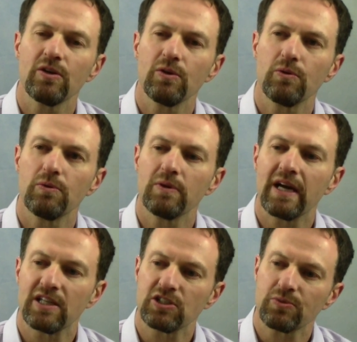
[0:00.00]
who
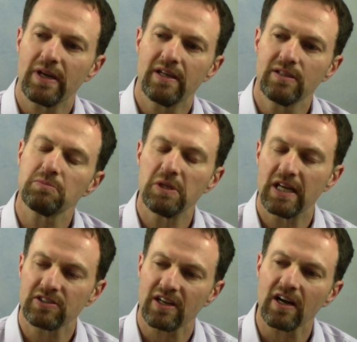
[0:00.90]
had trained, he's a
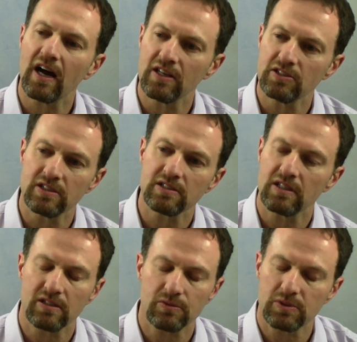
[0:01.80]
pediatric oncologist,
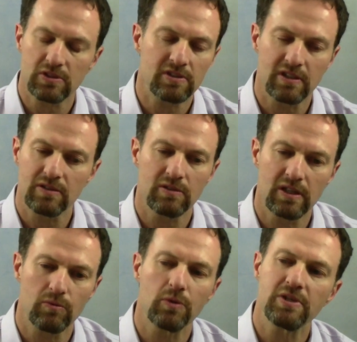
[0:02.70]
and this was just in
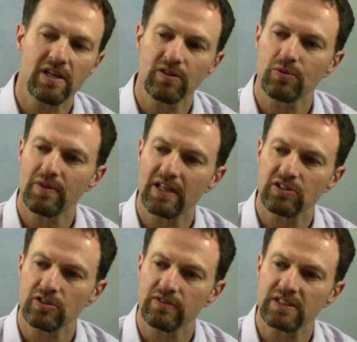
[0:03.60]
rotating through
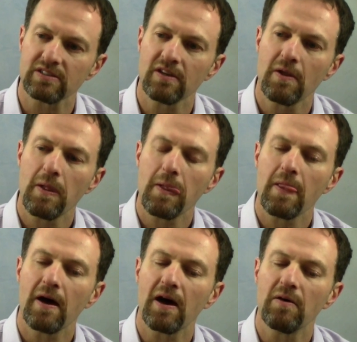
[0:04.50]
that service.
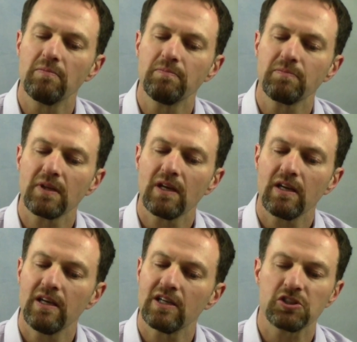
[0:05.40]

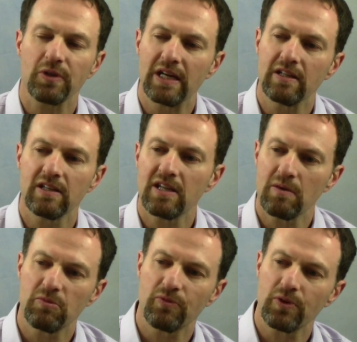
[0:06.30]
He had trained in the
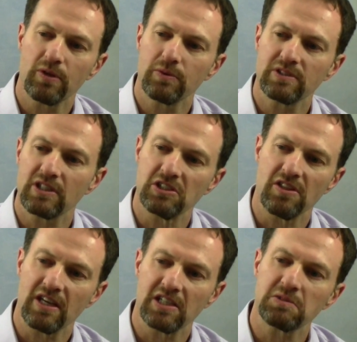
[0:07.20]
day before there was such
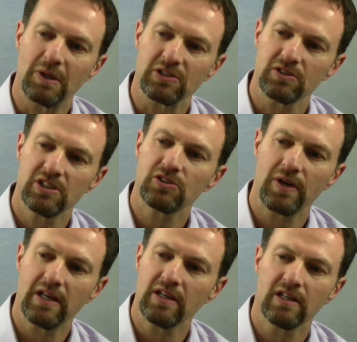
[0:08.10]
a thing as specialty
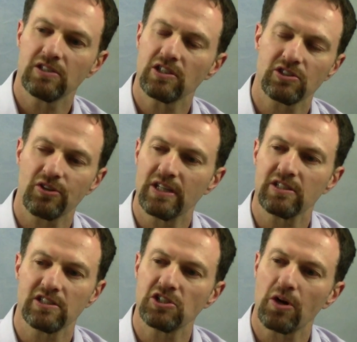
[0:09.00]
training. He had just
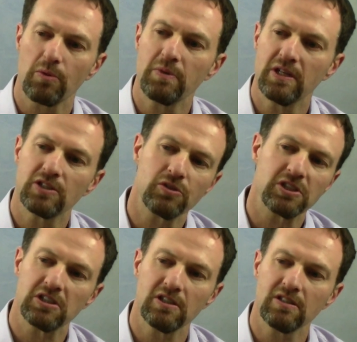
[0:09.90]
trained as a general
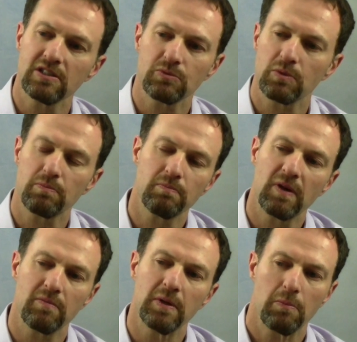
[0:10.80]
pediatrician. This would
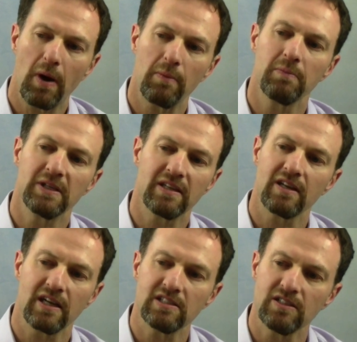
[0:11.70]
have been probably in
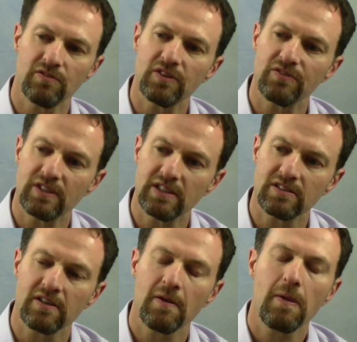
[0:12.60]
the 1950s.